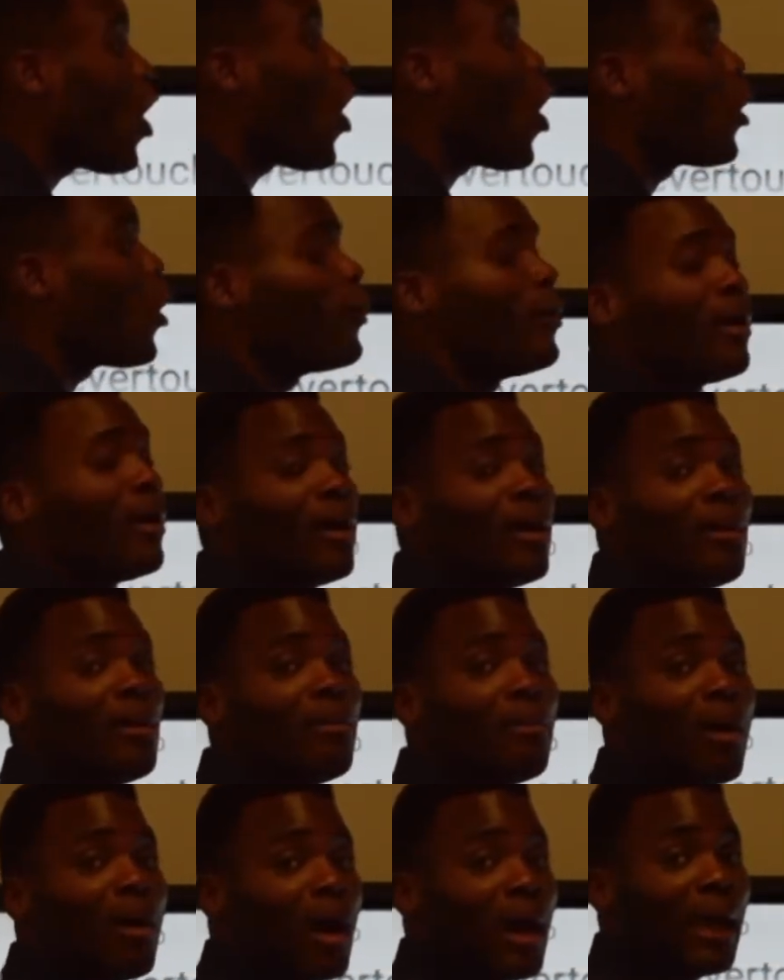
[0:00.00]
on
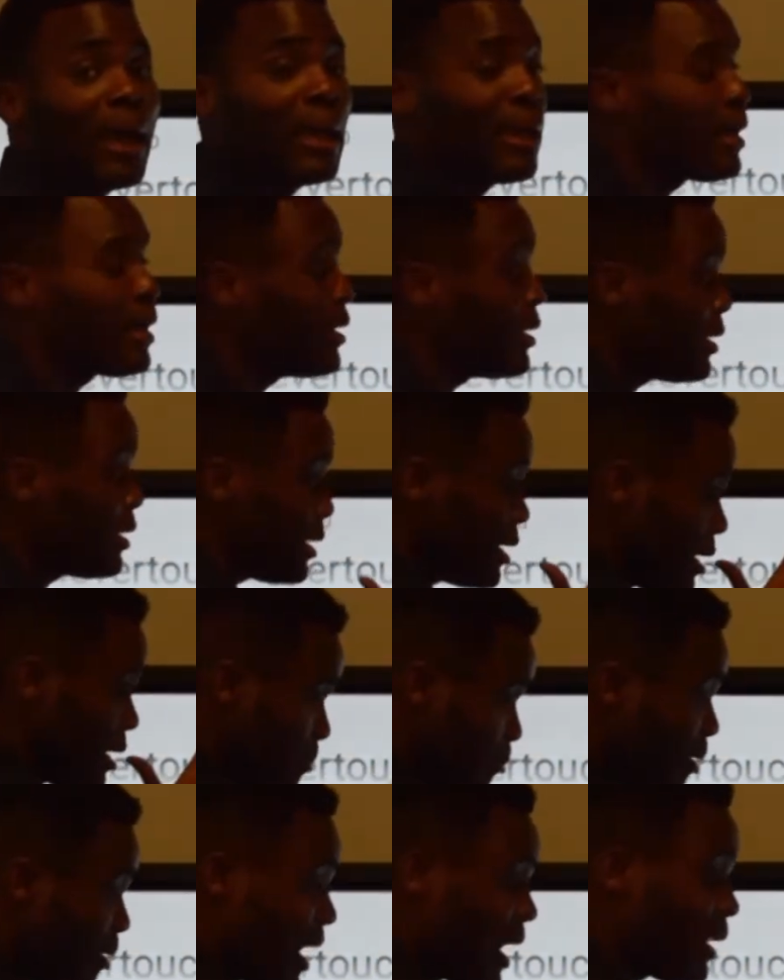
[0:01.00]
my
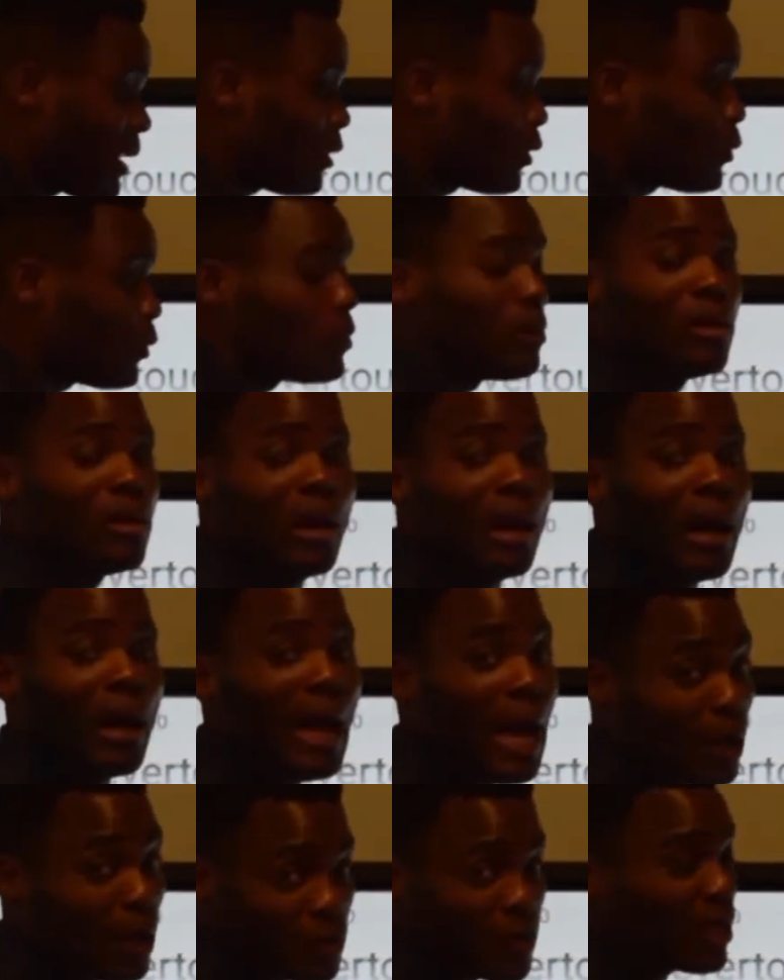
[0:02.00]
panel
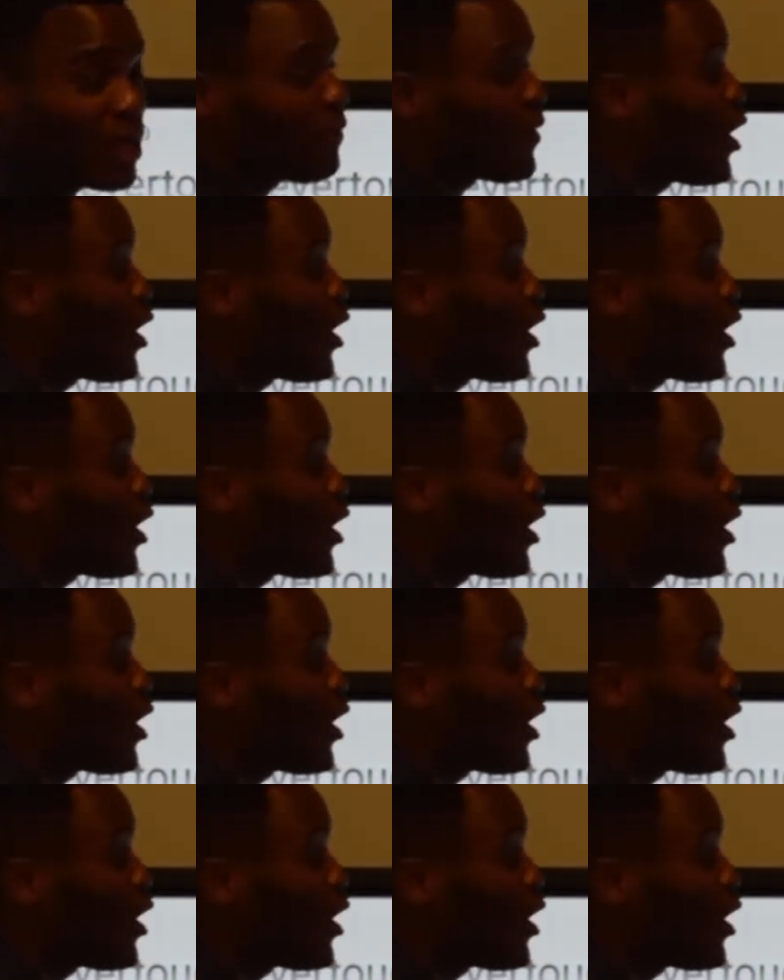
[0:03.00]
outside of the